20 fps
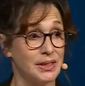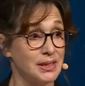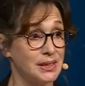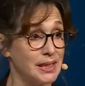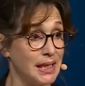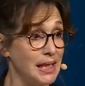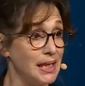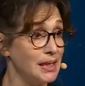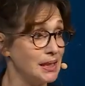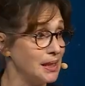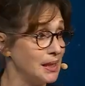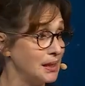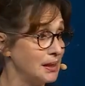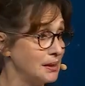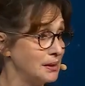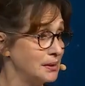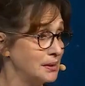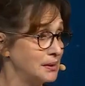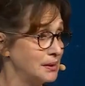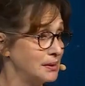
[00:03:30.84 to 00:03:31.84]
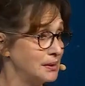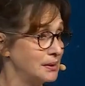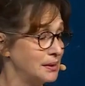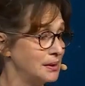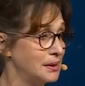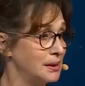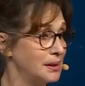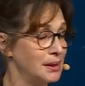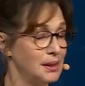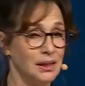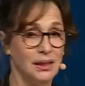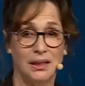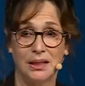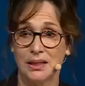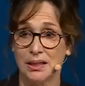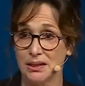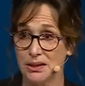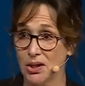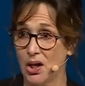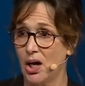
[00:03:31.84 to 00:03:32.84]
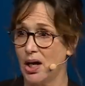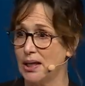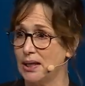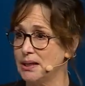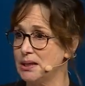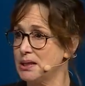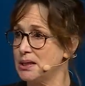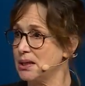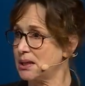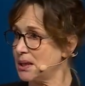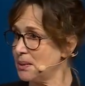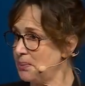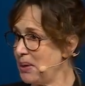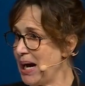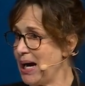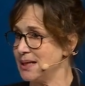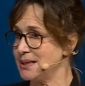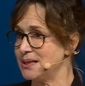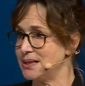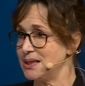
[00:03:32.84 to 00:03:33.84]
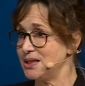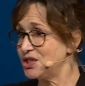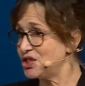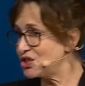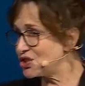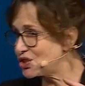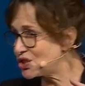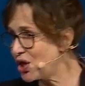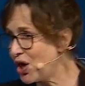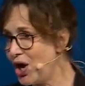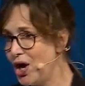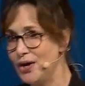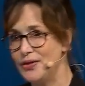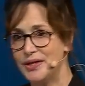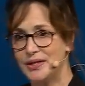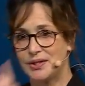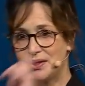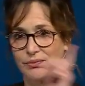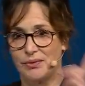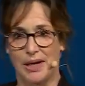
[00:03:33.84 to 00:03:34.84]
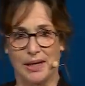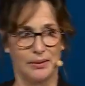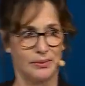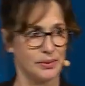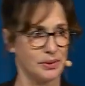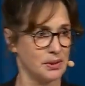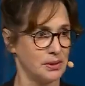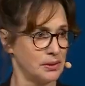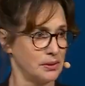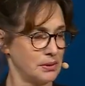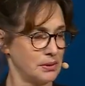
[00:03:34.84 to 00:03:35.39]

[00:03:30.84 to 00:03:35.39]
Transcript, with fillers: the data, the knowledge, the capacity to turn this around